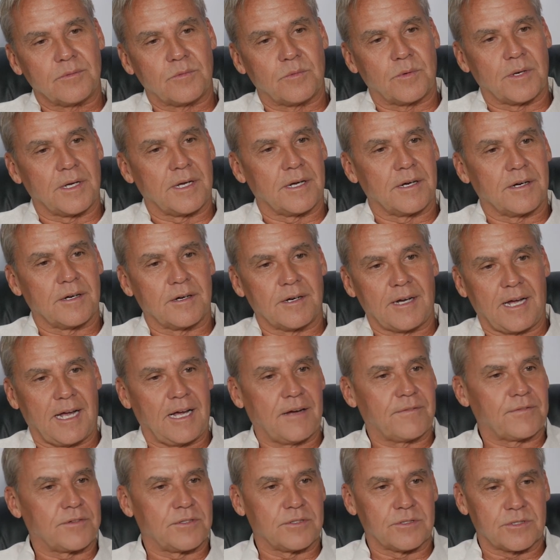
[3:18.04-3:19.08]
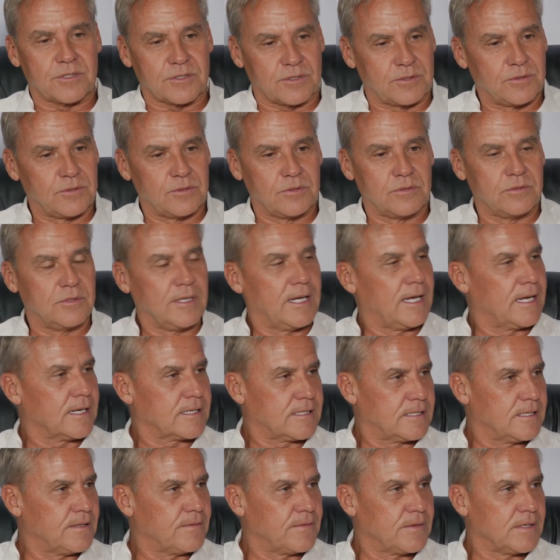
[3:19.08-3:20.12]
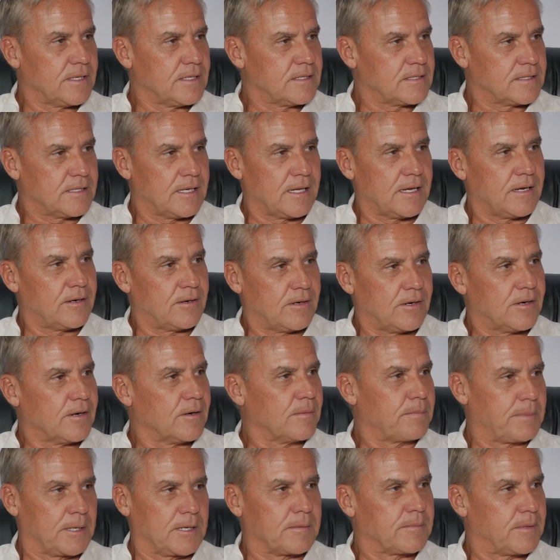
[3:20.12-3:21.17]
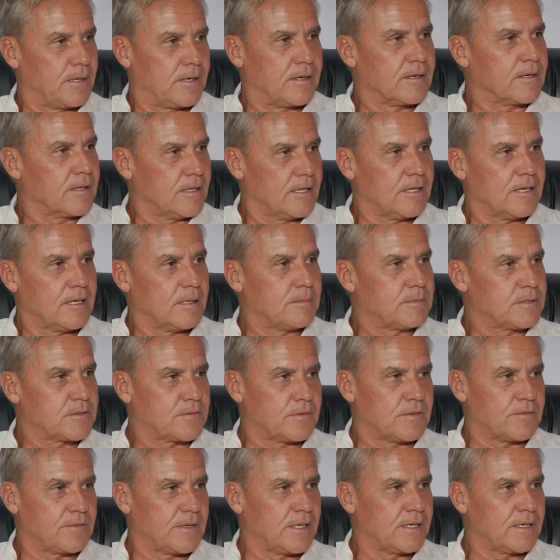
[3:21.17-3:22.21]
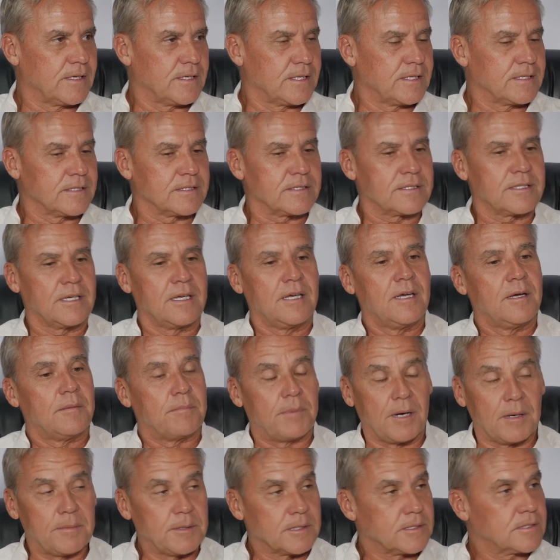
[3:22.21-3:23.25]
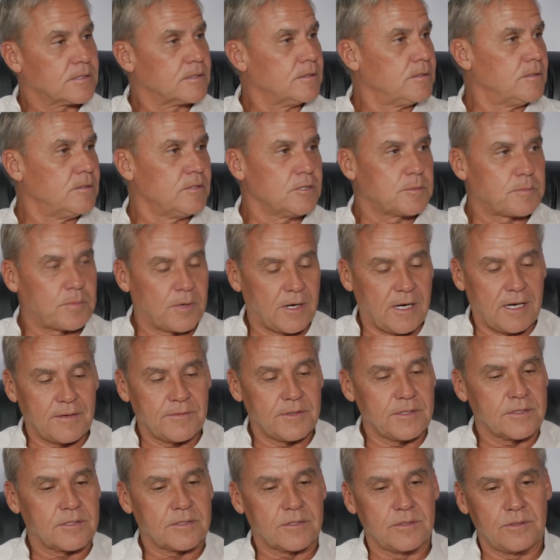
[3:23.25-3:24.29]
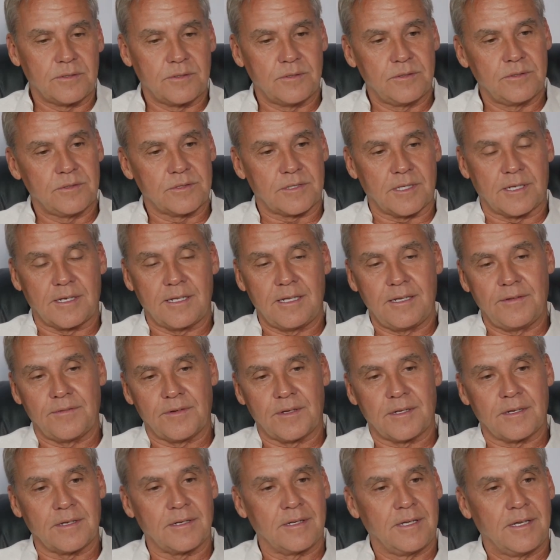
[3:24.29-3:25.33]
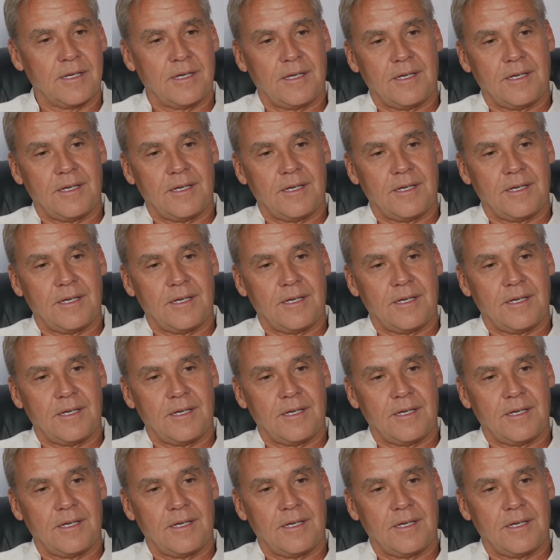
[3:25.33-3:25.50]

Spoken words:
where after school activities now are ping pong clubs for various public schools, private schools, and even